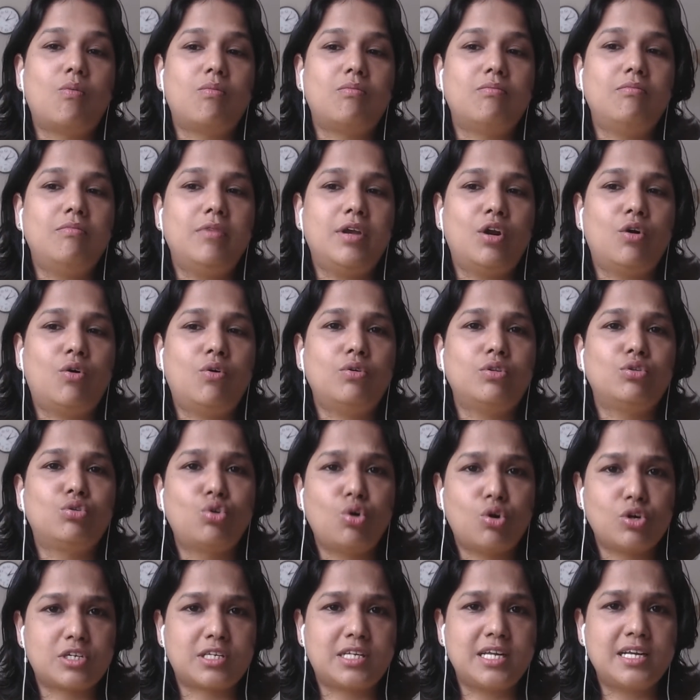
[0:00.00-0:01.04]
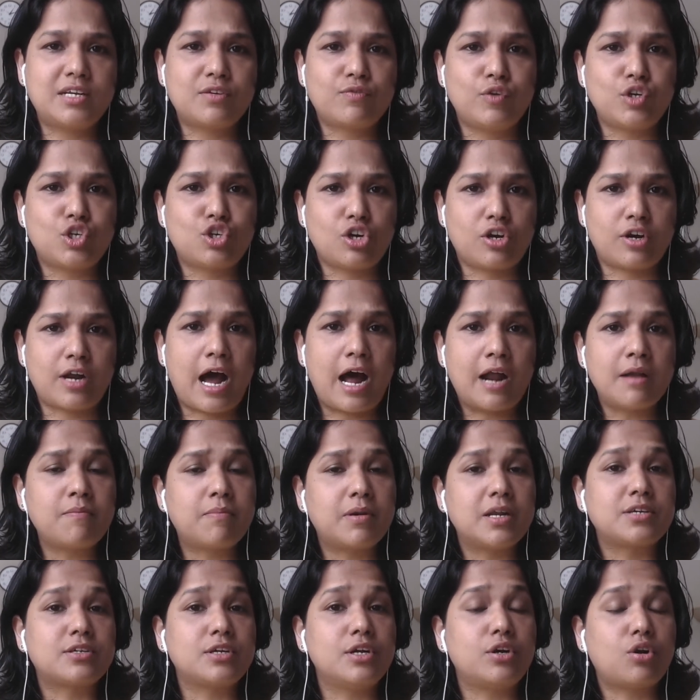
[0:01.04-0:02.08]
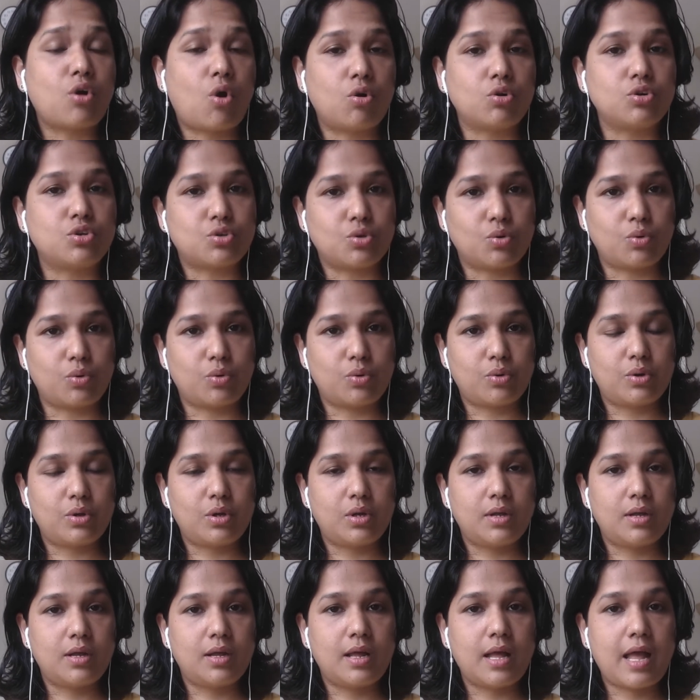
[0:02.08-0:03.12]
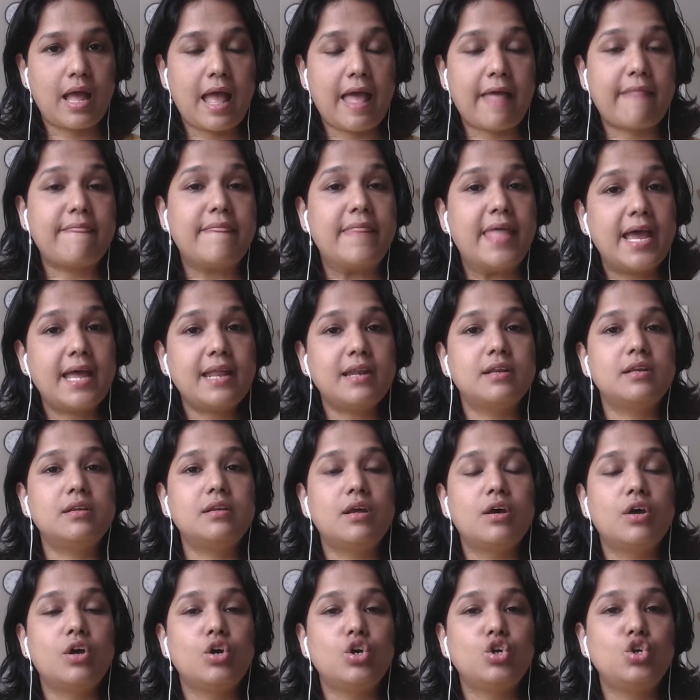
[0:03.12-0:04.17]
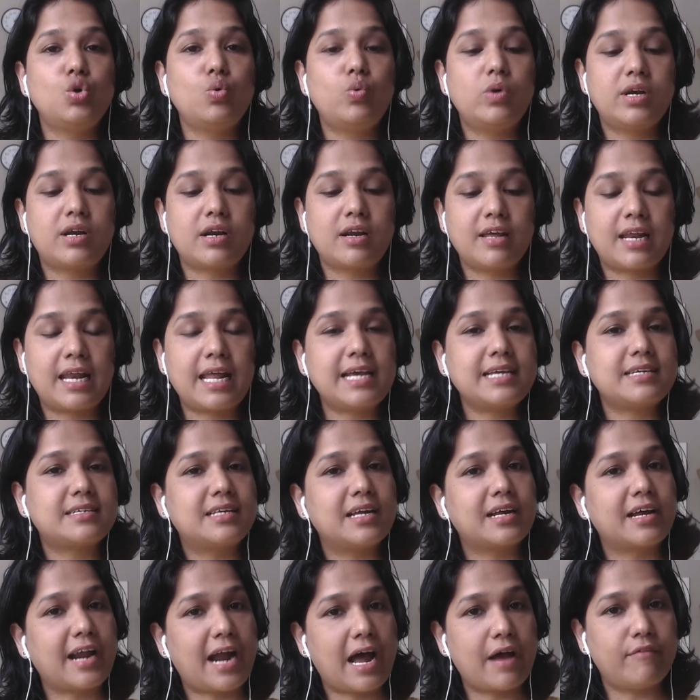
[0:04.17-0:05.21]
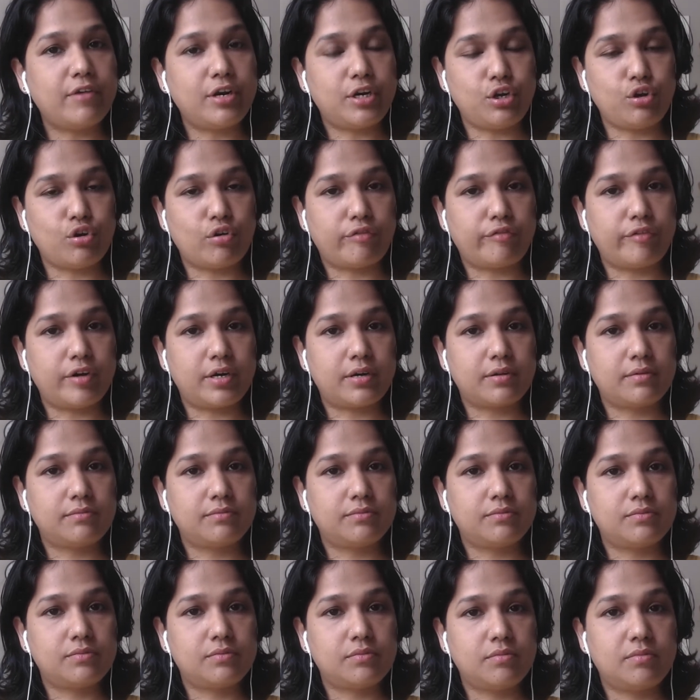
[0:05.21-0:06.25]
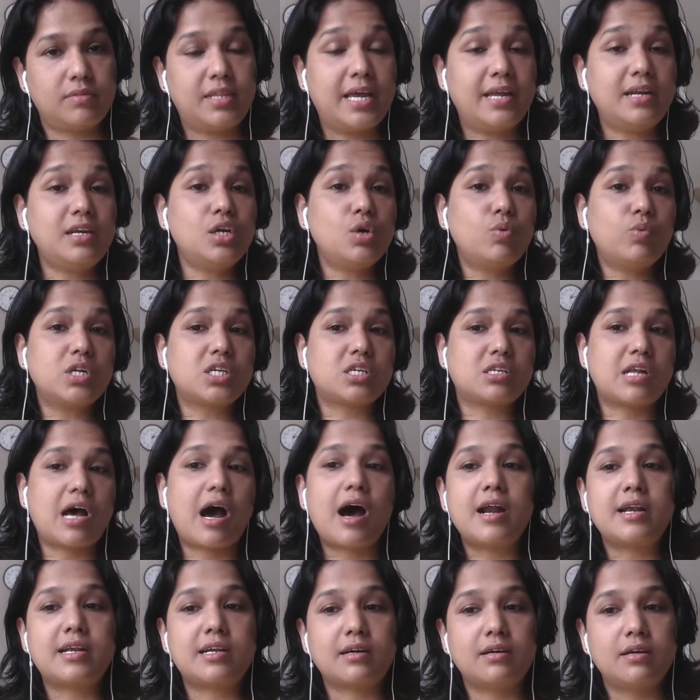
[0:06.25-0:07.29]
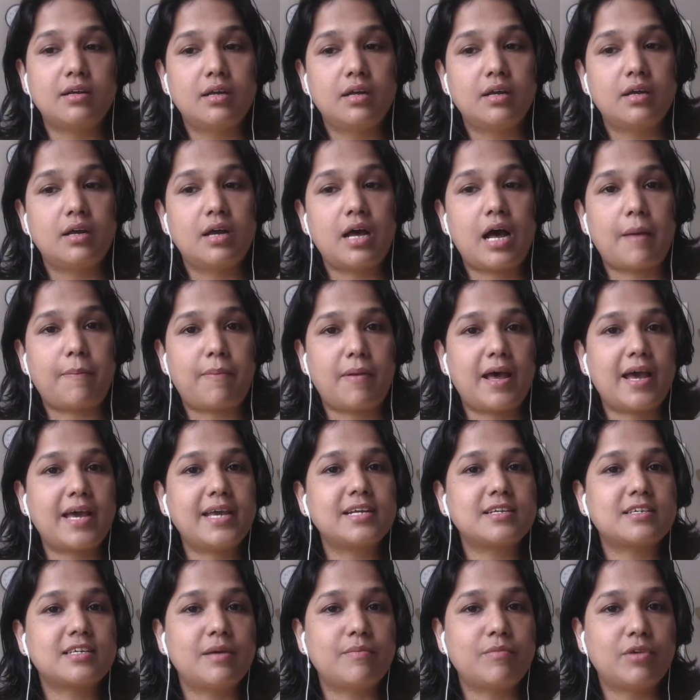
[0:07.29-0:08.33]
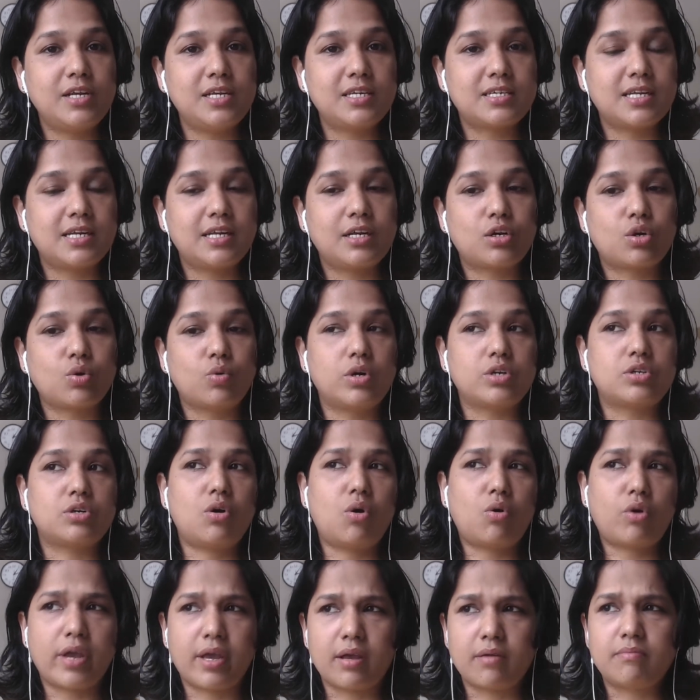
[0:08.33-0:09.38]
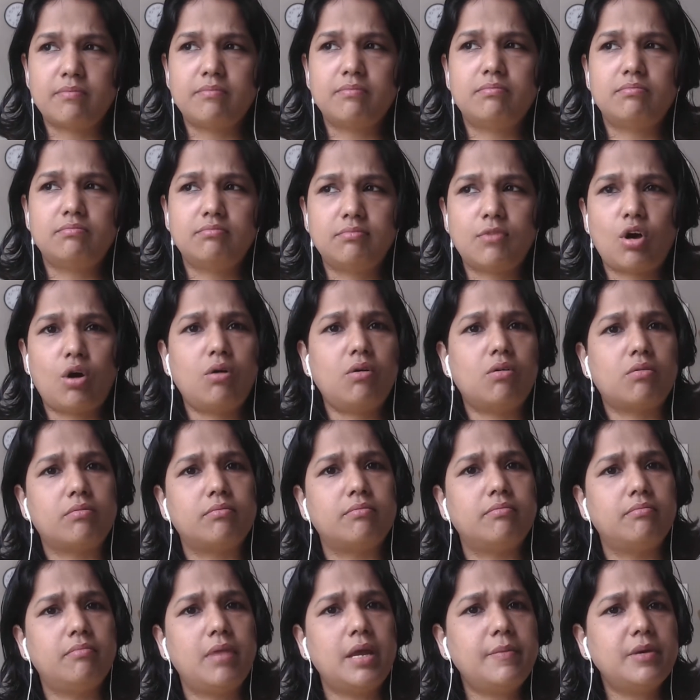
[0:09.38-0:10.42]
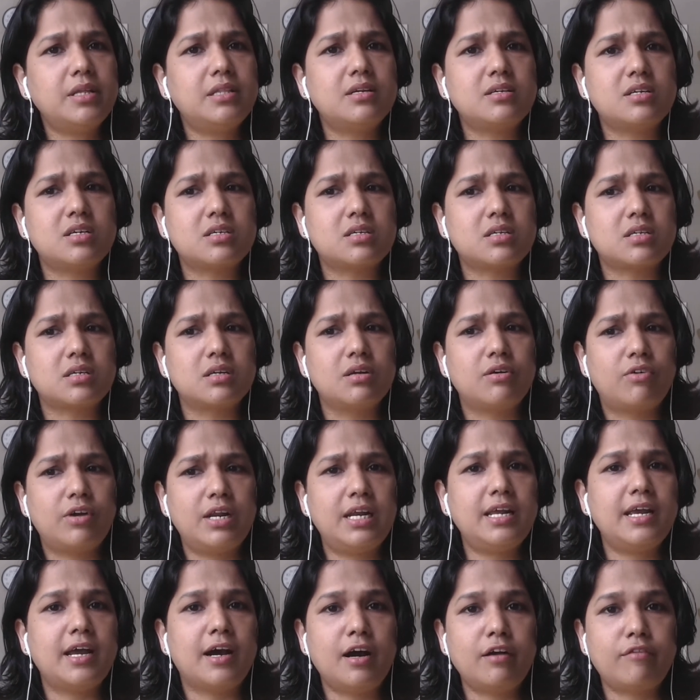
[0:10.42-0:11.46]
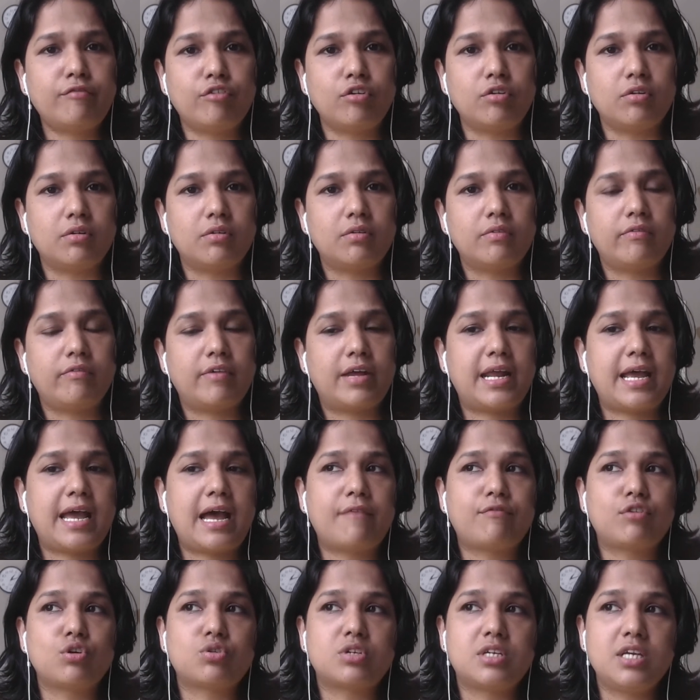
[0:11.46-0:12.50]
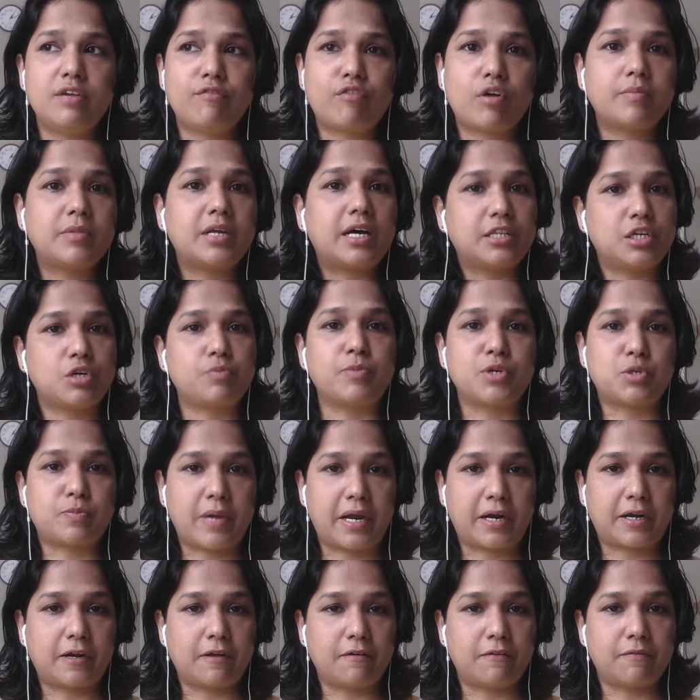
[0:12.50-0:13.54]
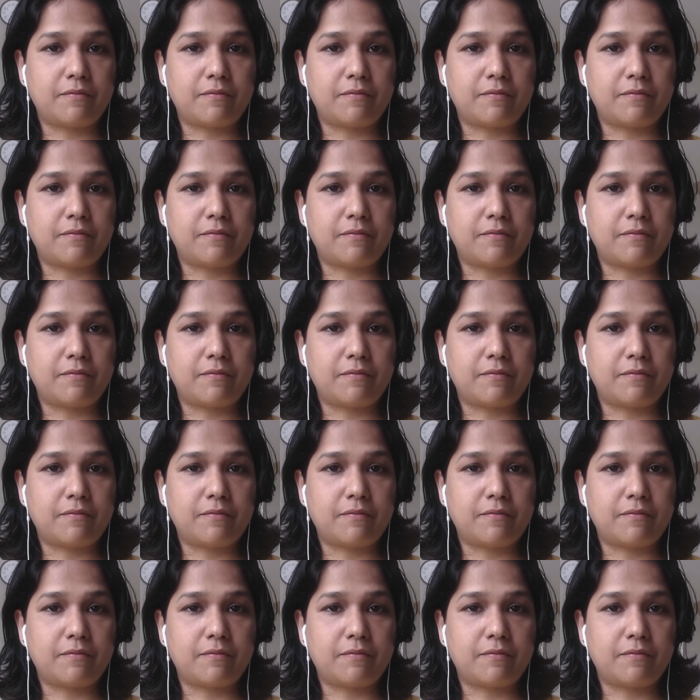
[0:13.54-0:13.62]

those things which are unpleasant also. And then you will realize the gravity of it. Then you will start applying some reasoning towards, okay, oh, maybe this is really hurtful when I have to see from the other perspective.